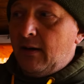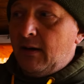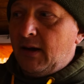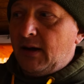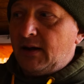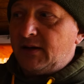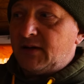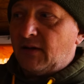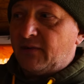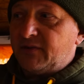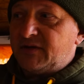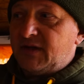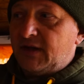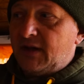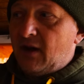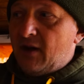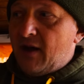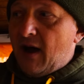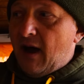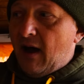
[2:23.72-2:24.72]
it's obviously
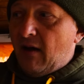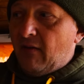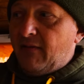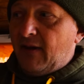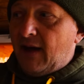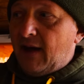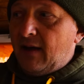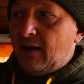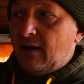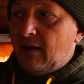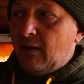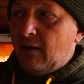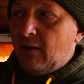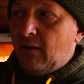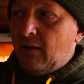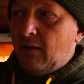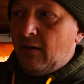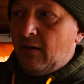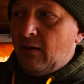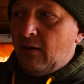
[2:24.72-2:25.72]
gone over
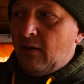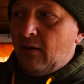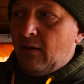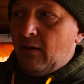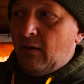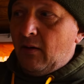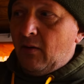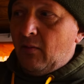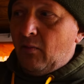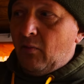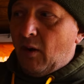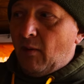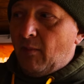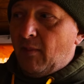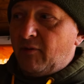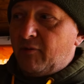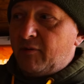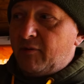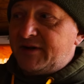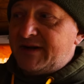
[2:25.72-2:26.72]
what
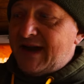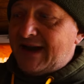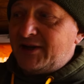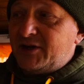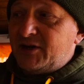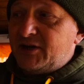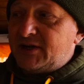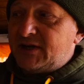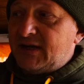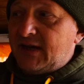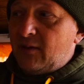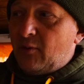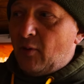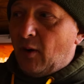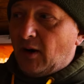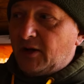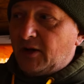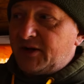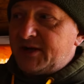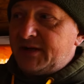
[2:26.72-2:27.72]
my retention sling
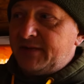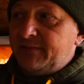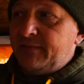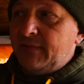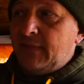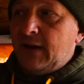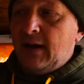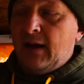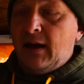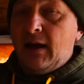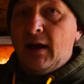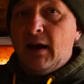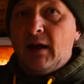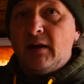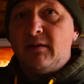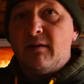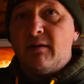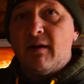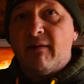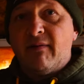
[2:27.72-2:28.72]
was,
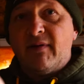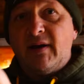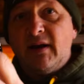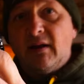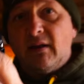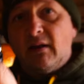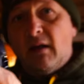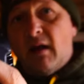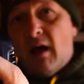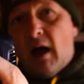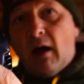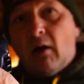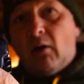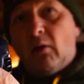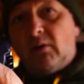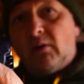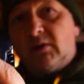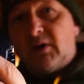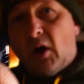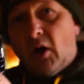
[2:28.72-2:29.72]
and you have a little
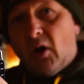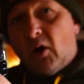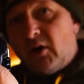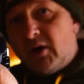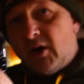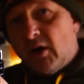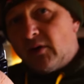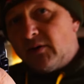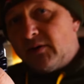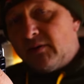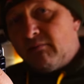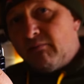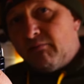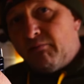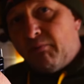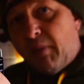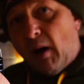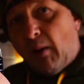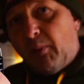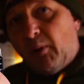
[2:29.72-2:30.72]
hold icon
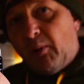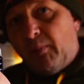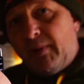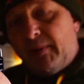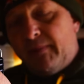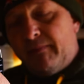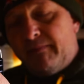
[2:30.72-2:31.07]
pop up.